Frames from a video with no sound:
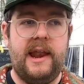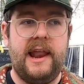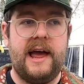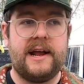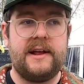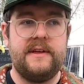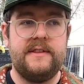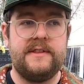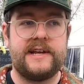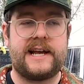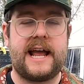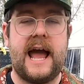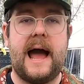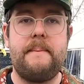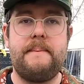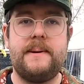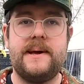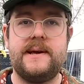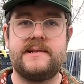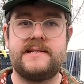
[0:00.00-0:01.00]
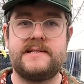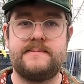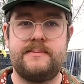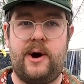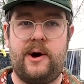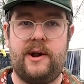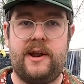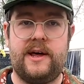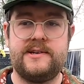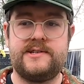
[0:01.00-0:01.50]
like the gap is
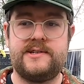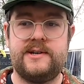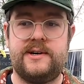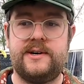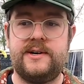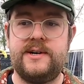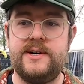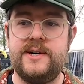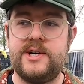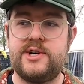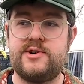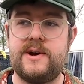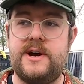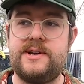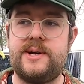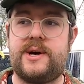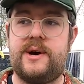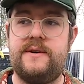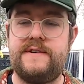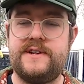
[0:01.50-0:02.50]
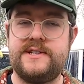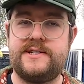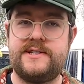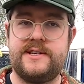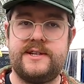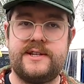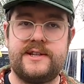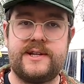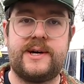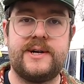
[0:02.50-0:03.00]
smaller. So trying to convince
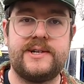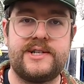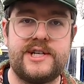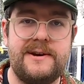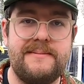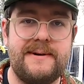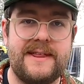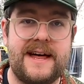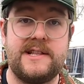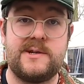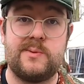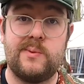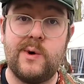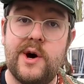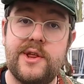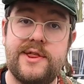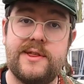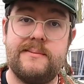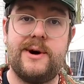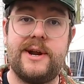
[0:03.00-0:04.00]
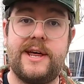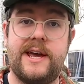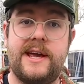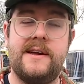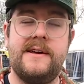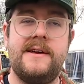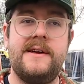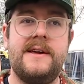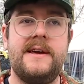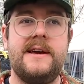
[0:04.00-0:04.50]
the consumer that it's worth the
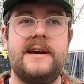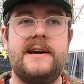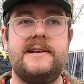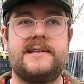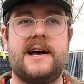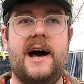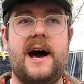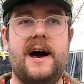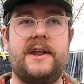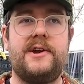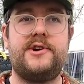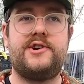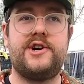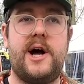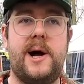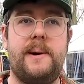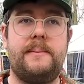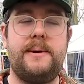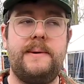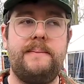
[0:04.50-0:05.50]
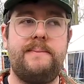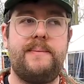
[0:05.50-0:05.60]
money is a harder job.